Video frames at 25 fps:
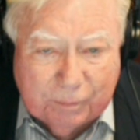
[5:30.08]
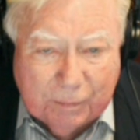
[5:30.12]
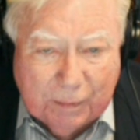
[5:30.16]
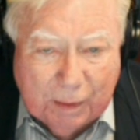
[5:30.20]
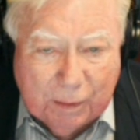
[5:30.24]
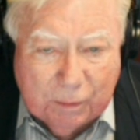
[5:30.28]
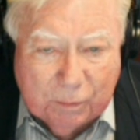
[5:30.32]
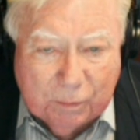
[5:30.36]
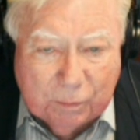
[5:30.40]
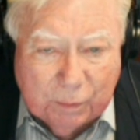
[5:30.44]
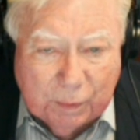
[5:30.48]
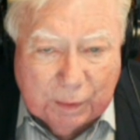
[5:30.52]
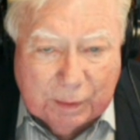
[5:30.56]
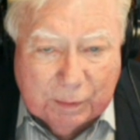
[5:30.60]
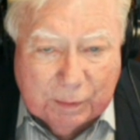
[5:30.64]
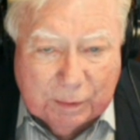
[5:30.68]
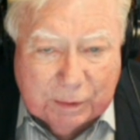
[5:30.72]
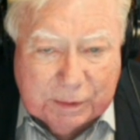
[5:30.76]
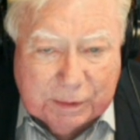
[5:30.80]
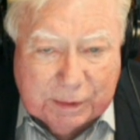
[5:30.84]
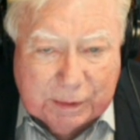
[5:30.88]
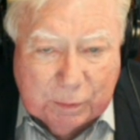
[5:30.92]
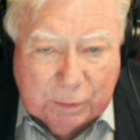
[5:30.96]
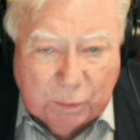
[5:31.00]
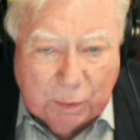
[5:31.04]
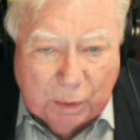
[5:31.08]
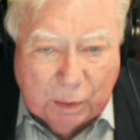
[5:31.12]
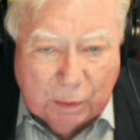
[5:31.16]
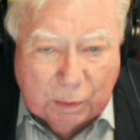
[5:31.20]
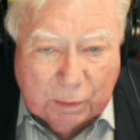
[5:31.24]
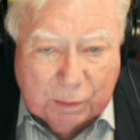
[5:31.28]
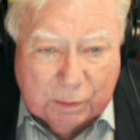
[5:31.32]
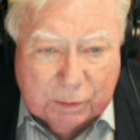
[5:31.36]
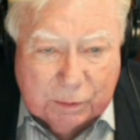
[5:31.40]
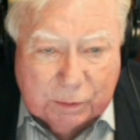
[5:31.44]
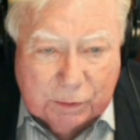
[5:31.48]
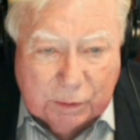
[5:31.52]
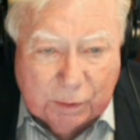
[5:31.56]
rigorously woke,
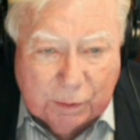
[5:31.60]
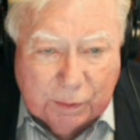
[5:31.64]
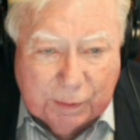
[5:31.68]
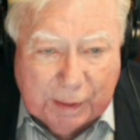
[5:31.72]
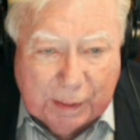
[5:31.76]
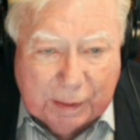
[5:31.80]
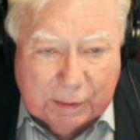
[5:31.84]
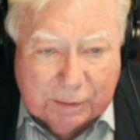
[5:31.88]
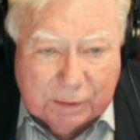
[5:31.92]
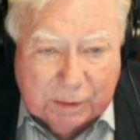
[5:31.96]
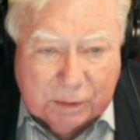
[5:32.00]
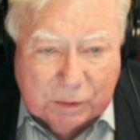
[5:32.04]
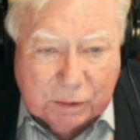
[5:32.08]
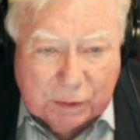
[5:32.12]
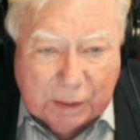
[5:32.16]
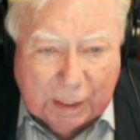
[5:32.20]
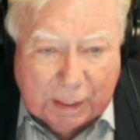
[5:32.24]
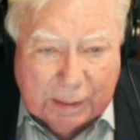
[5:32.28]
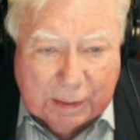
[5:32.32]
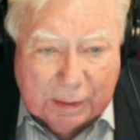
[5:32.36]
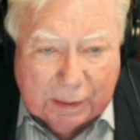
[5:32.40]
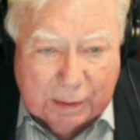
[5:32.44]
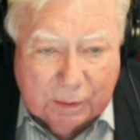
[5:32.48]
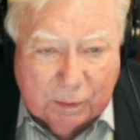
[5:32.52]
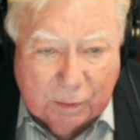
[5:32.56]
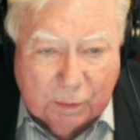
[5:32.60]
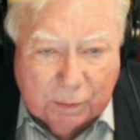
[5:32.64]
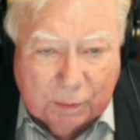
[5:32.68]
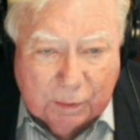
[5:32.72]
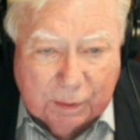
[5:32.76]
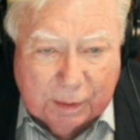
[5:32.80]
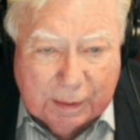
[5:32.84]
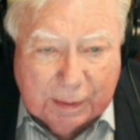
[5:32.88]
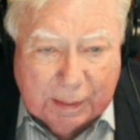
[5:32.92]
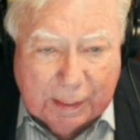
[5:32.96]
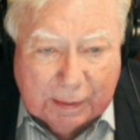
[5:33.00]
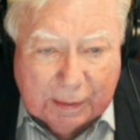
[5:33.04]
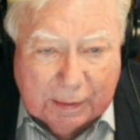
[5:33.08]
sold out to China or to
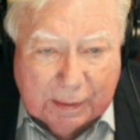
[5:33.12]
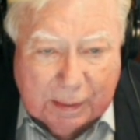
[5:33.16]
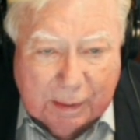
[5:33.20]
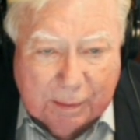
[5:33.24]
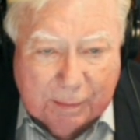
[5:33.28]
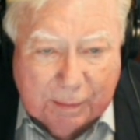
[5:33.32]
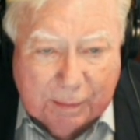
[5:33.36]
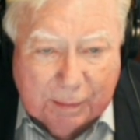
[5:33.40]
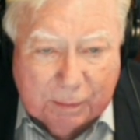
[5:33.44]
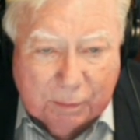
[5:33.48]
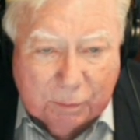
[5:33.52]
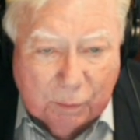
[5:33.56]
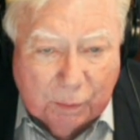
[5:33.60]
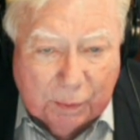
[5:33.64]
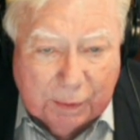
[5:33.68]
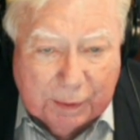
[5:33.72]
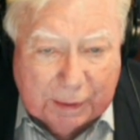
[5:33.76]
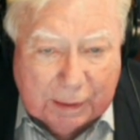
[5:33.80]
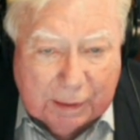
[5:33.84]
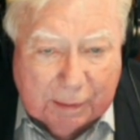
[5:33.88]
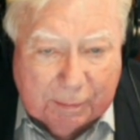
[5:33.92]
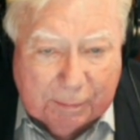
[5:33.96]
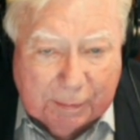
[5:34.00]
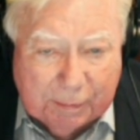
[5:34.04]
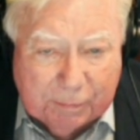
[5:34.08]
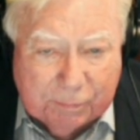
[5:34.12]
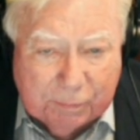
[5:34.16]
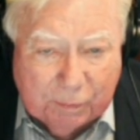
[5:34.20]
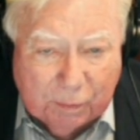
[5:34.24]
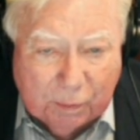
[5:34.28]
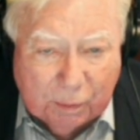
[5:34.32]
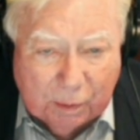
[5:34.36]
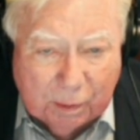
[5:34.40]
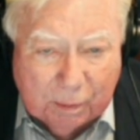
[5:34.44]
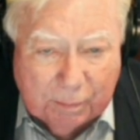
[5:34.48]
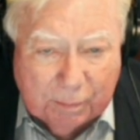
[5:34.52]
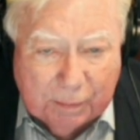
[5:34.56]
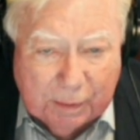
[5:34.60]
the World Economic
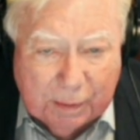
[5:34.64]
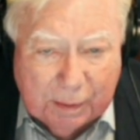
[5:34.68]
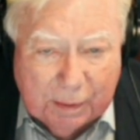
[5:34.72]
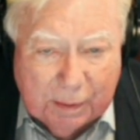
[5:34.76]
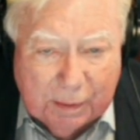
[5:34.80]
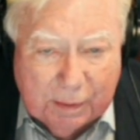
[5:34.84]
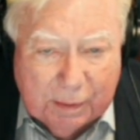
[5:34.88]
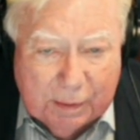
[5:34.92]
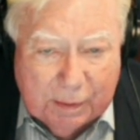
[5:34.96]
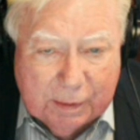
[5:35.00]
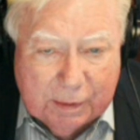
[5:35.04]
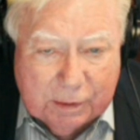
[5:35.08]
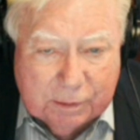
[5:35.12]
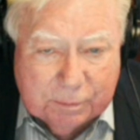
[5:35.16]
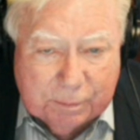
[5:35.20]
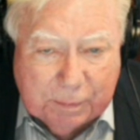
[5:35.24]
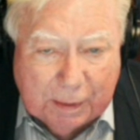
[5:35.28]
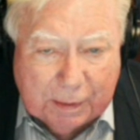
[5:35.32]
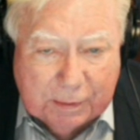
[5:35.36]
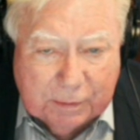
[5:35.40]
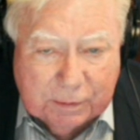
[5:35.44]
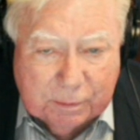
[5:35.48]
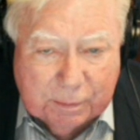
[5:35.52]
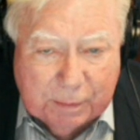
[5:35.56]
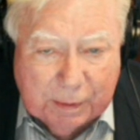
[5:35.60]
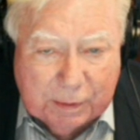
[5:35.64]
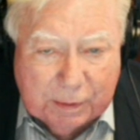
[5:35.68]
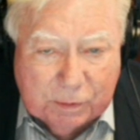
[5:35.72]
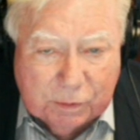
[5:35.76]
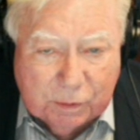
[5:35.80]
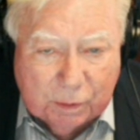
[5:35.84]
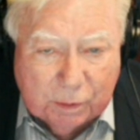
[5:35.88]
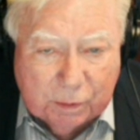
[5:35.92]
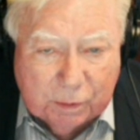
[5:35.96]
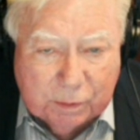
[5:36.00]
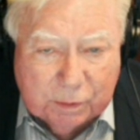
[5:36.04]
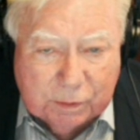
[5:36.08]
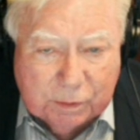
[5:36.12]
Forum, sponsored by
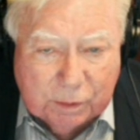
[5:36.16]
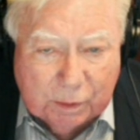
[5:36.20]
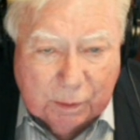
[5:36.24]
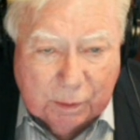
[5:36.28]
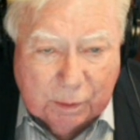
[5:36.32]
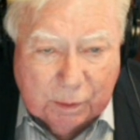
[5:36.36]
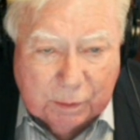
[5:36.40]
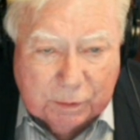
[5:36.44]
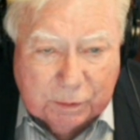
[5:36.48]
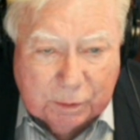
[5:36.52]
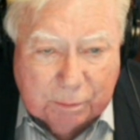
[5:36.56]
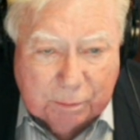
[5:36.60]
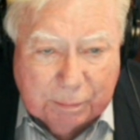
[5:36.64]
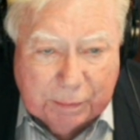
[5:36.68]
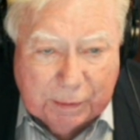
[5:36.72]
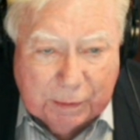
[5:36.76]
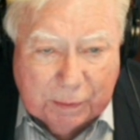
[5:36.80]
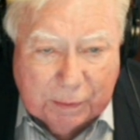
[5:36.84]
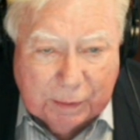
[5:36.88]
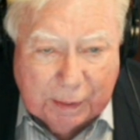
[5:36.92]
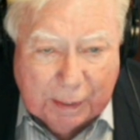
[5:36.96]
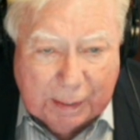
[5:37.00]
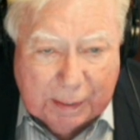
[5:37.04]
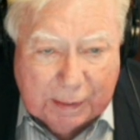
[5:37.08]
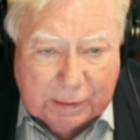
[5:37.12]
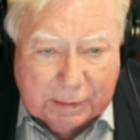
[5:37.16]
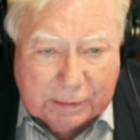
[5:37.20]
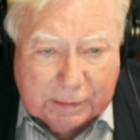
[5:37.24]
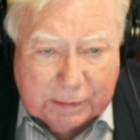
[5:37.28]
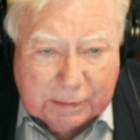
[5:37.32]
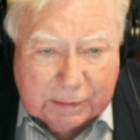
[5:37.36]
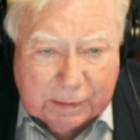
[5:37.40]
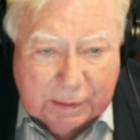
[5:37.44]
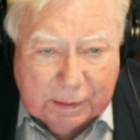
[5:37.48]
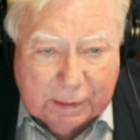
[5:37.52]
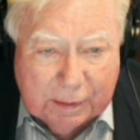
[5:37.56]
George Soros or Bill Gates,